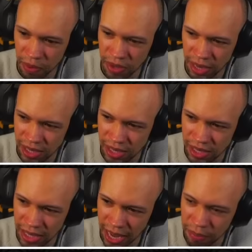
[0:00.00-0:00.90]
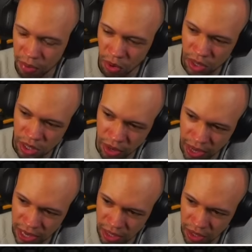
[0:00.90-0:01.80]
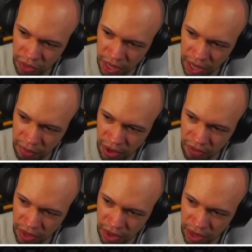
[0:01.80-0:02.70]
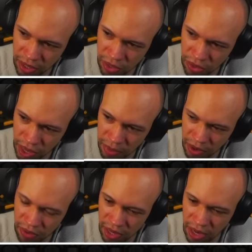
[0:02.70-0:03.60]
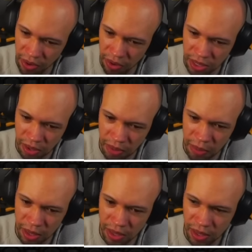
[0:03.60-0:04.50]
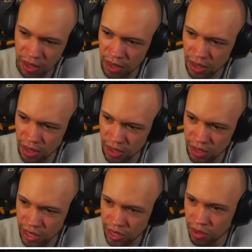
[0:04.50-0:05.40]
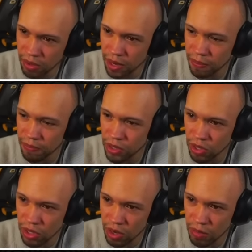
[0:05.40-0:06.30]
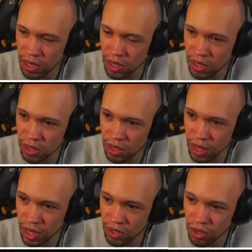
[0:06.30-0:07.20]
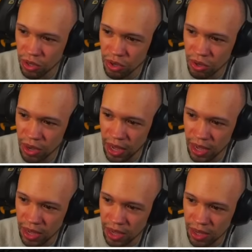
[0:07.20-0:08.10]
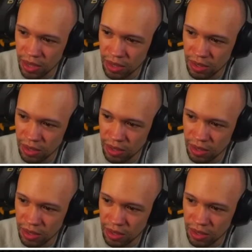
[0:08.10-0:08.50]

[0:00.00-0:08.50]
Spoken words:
I guess, isn't that important because he already has the 3k buff here and the 2k buff in inheritance. So maybe this is actually all right. So it's going to be hit 2 and...